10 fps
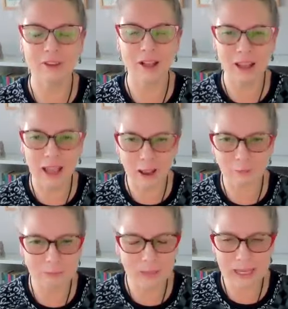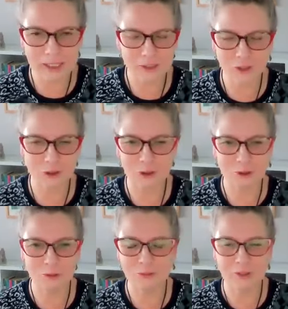allowing me
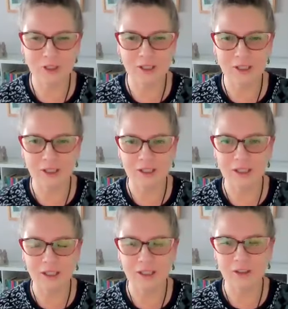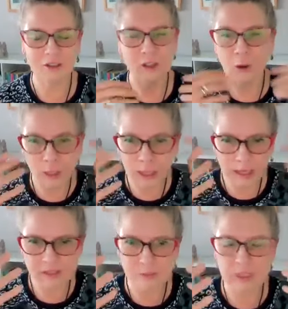to, allow
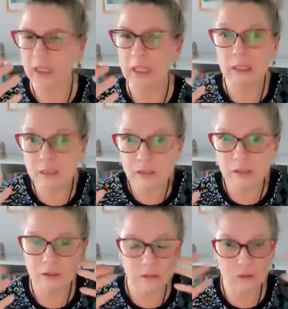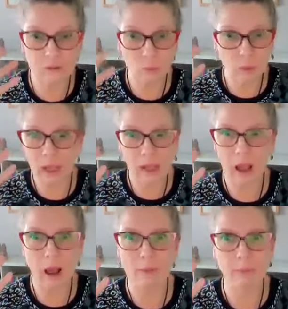some tears to sort of well
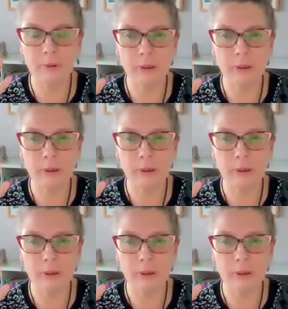up